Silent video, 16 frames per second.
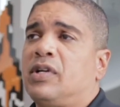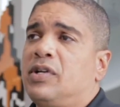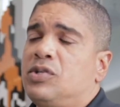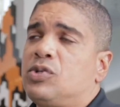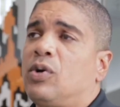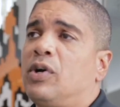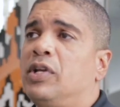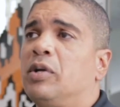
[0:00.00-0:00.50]

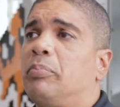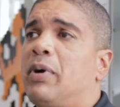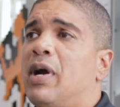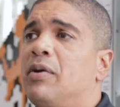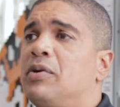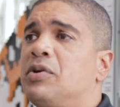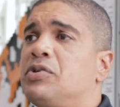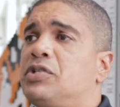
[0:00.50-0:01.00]
enjoy the
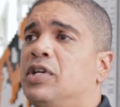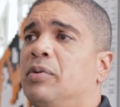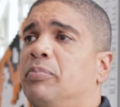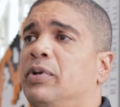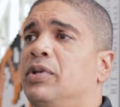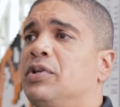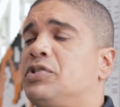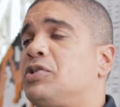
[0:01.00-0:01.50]

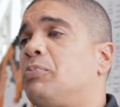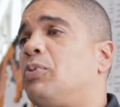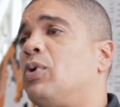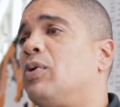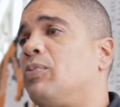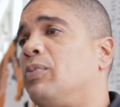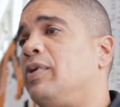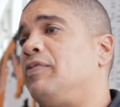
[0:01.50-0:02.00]
partnership and the
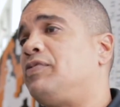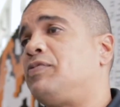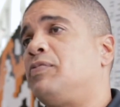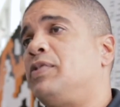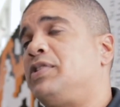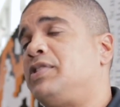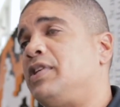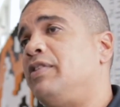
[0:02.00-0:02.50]
support we've
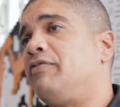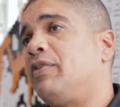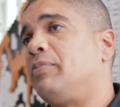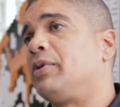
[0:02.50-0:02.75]
received from the